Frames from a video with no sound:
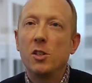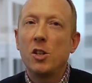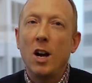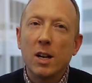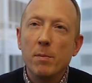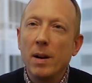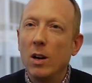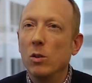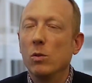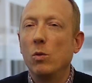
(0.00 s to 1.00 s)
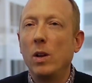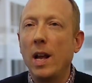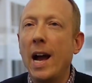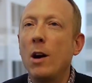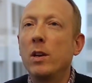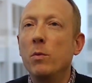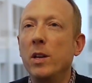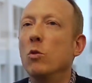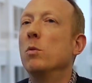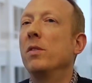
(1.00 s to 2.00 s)
Let's talk about how can we
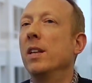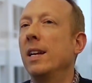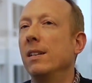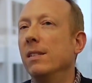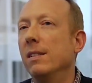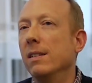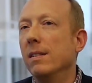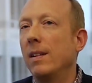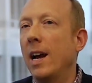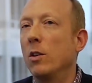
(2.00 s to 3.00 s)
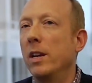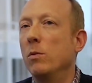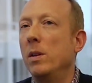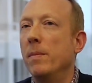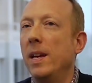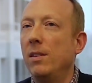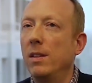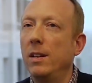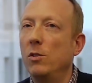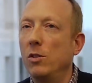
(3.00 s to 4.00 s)
group things? How can we make
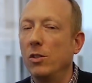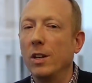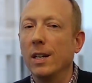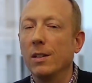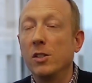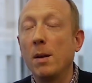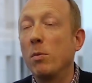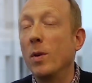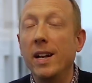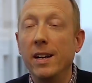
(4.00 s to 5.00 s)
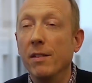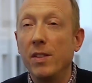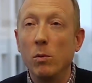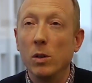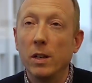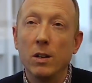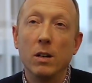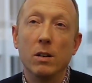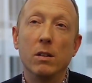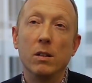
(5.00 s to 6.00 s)
things uh, separated if they really
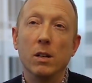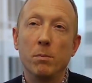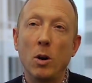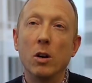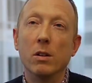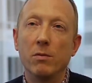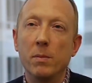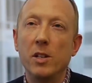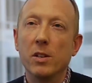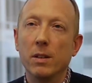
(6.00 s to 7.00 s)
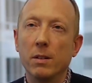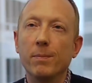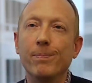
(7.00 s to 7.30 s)
are apart from each other?